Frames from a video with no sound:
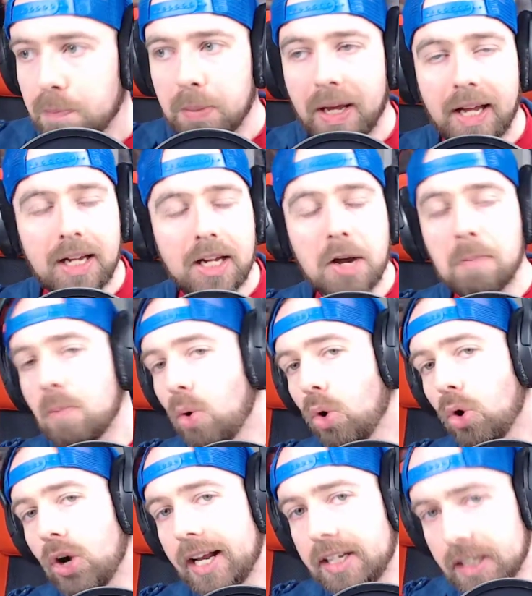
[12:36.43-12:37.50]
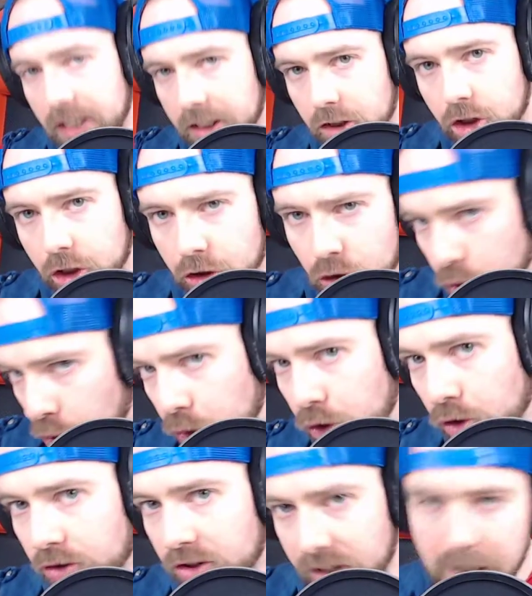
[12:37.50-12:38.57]
pay more attention to
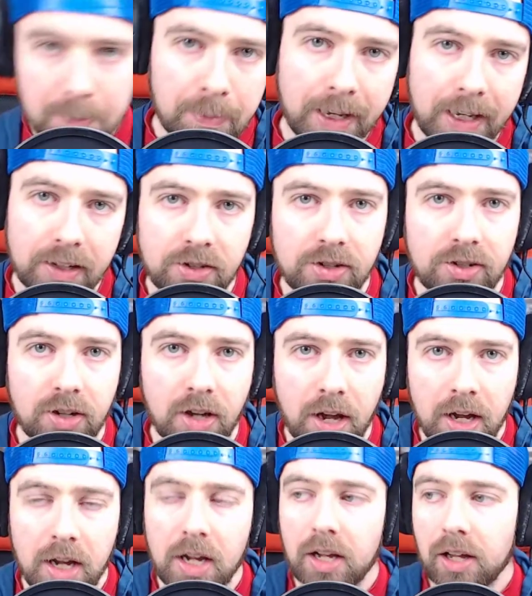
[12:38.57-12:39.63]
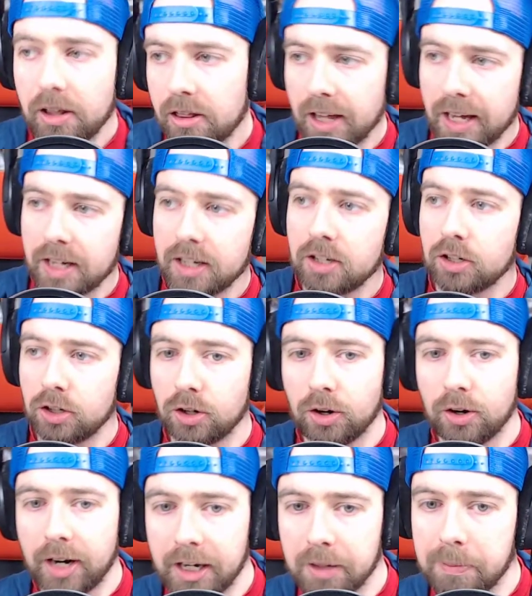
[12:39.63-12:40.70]
your teammates than
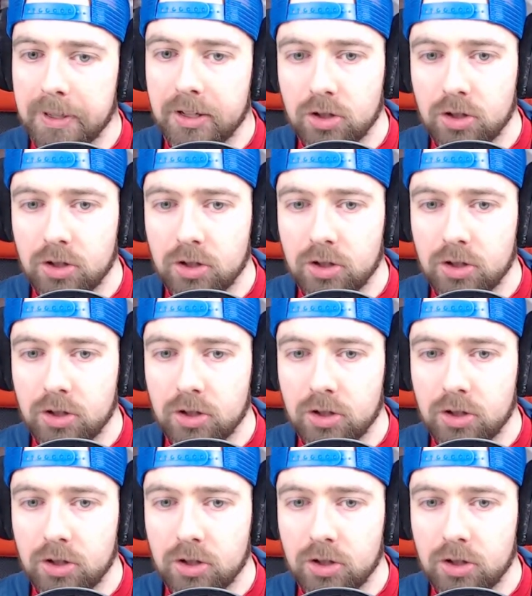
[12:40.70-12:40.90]
your enemies.